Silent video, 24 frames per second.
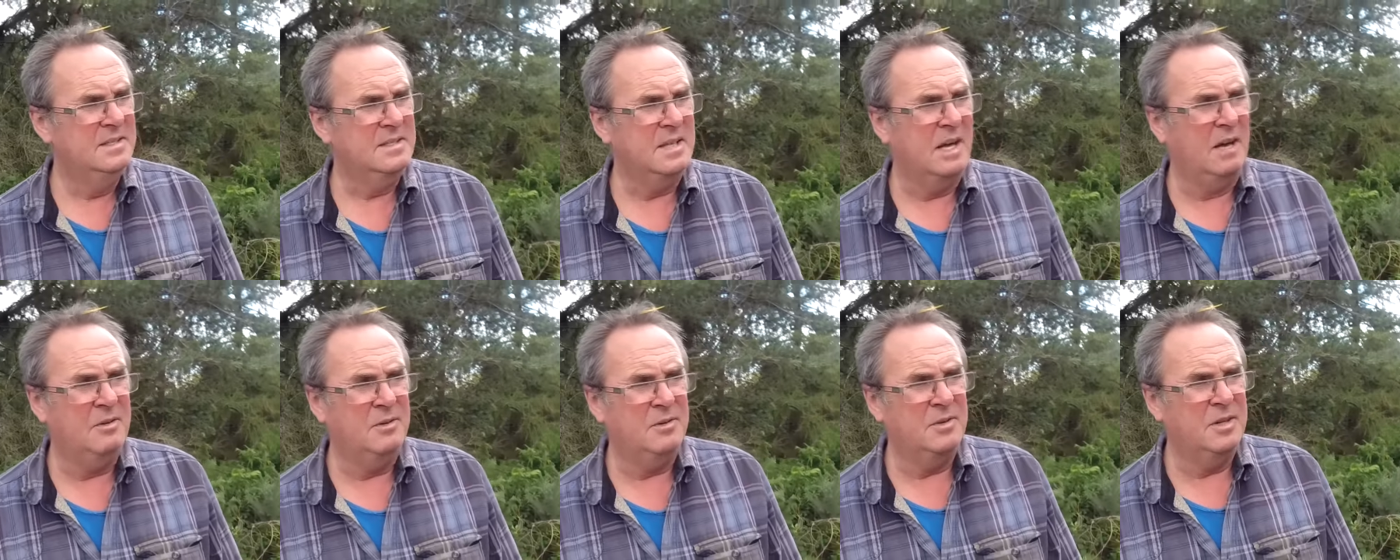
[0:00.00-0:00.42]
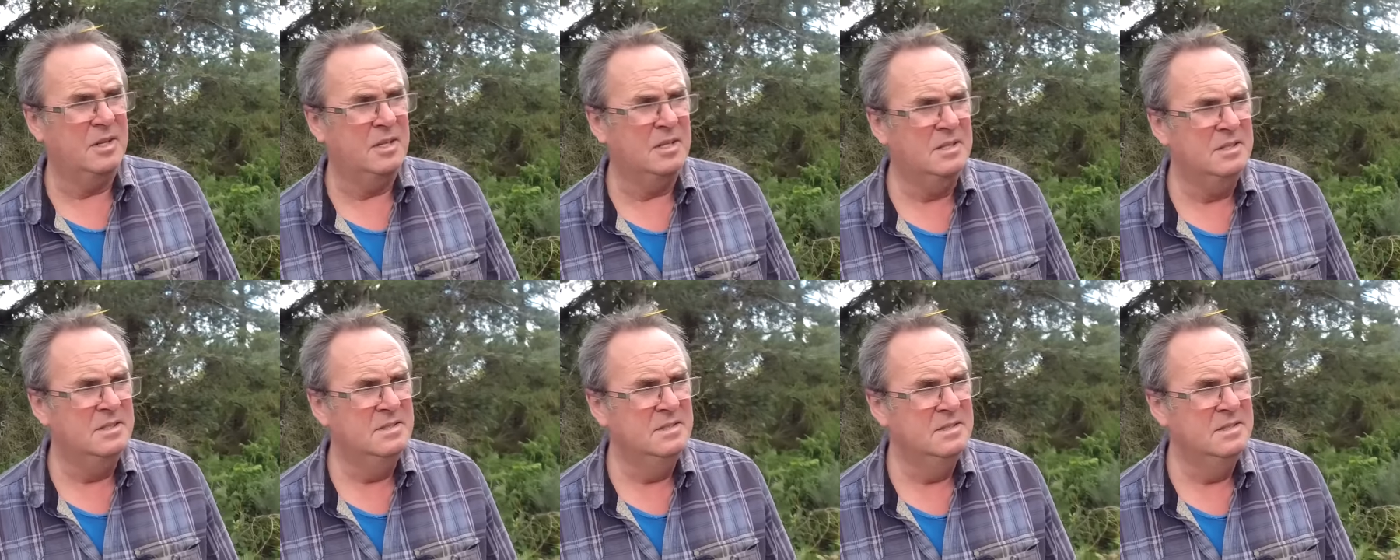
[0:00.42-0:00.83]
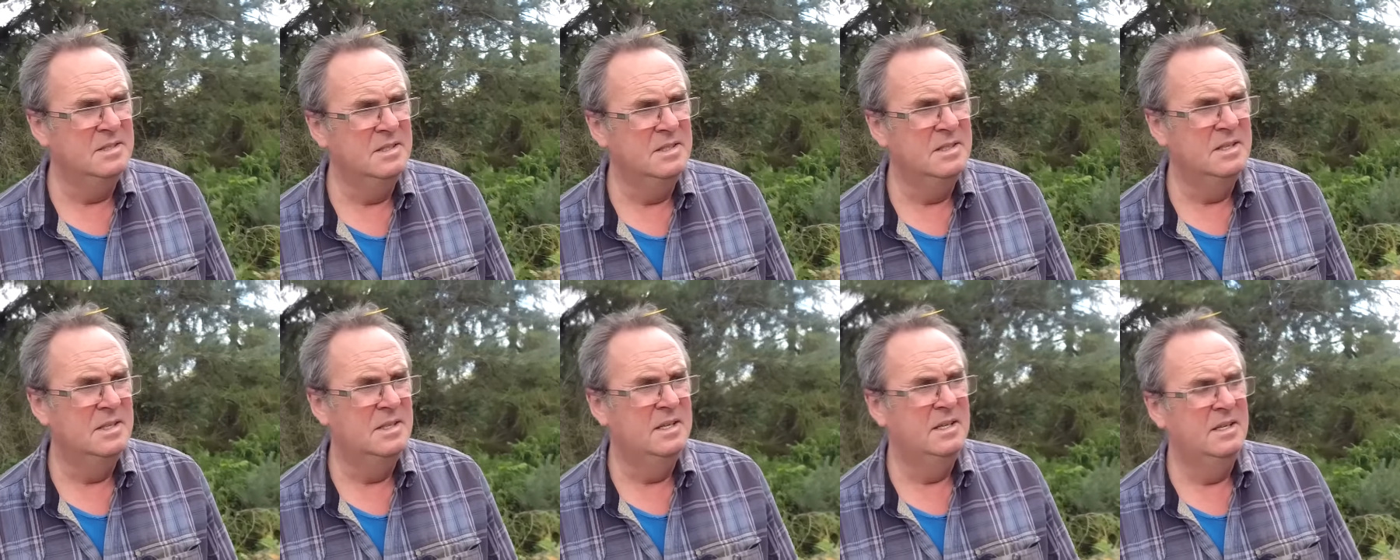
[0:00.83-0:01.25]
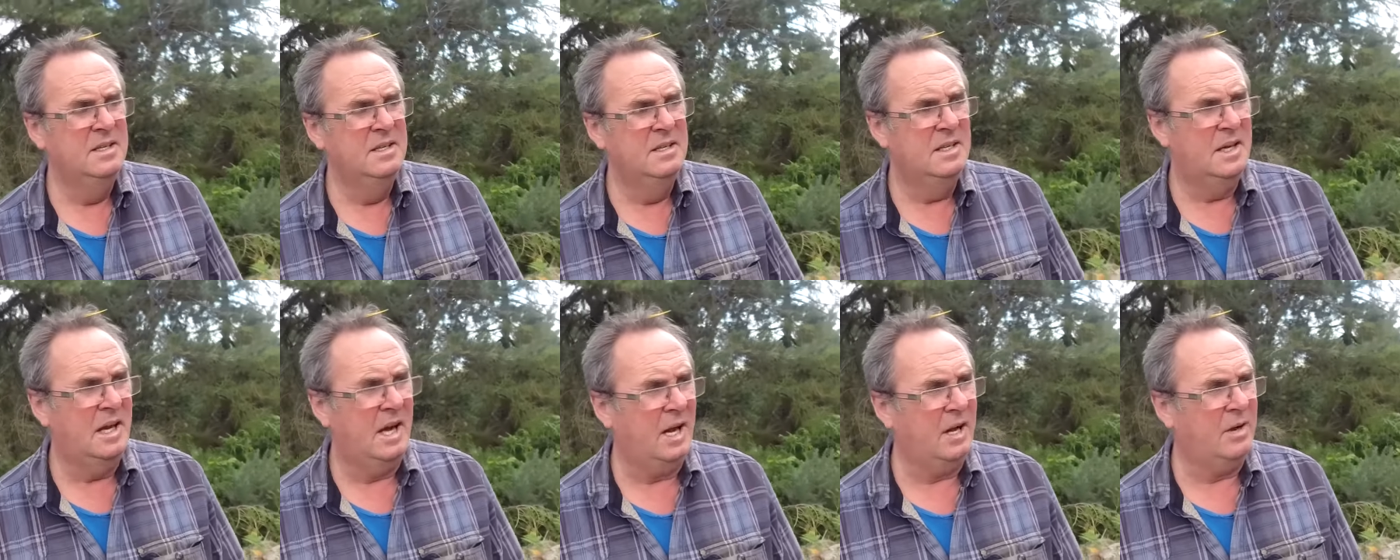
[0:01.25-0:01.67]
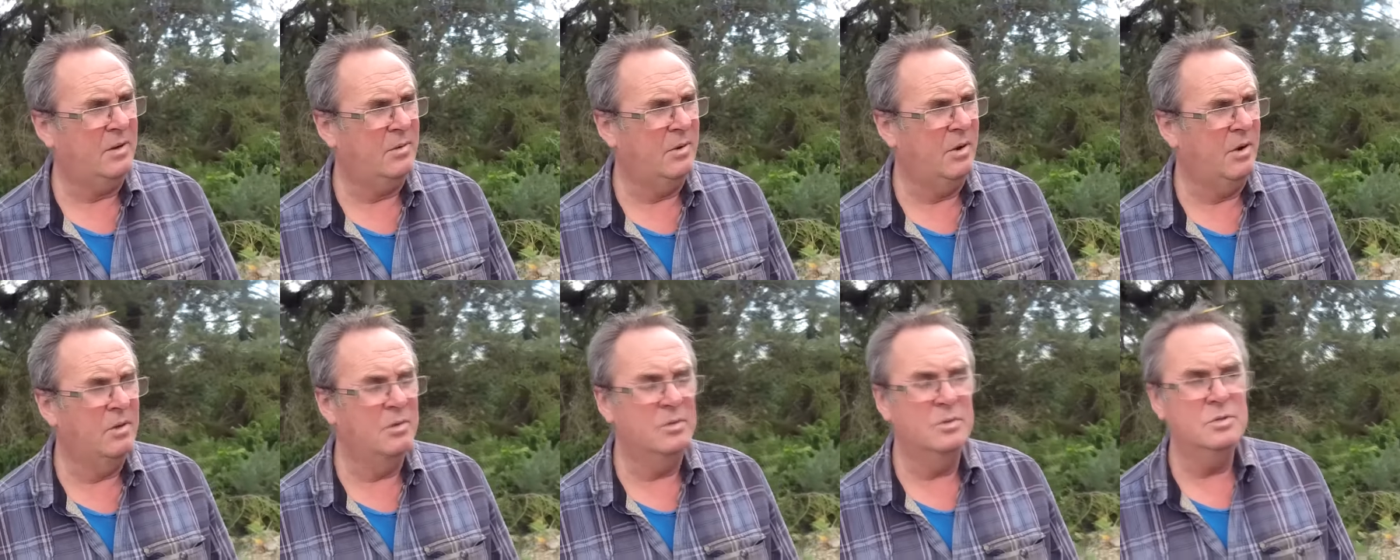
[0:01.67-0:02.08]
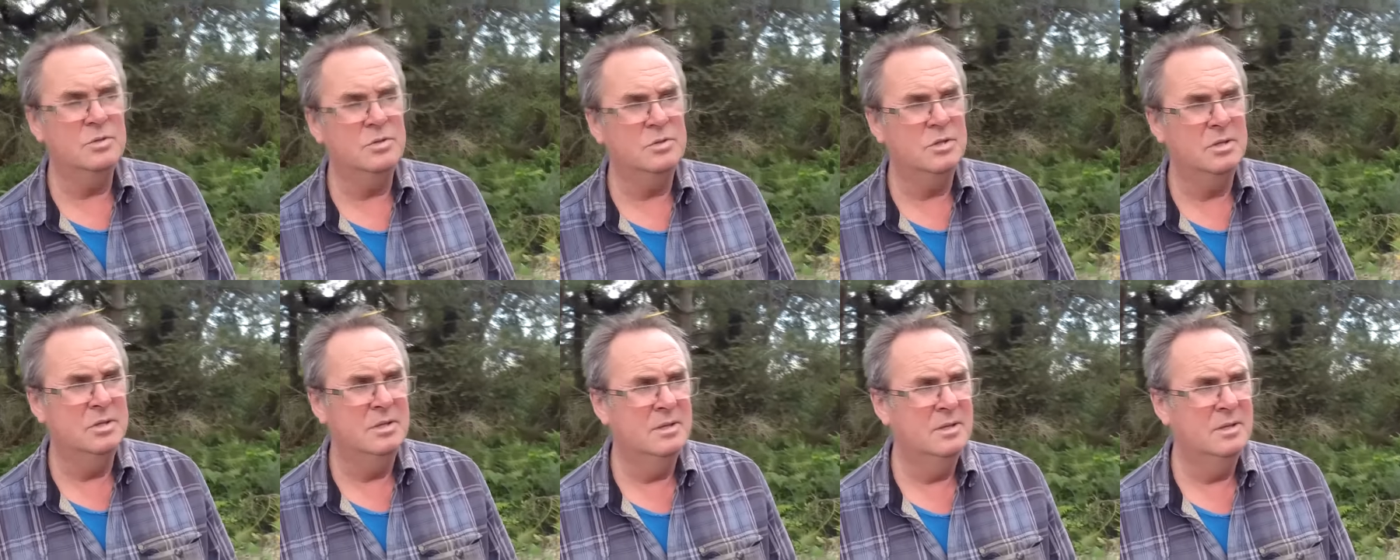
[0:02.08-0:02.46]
Scaffolding, acros.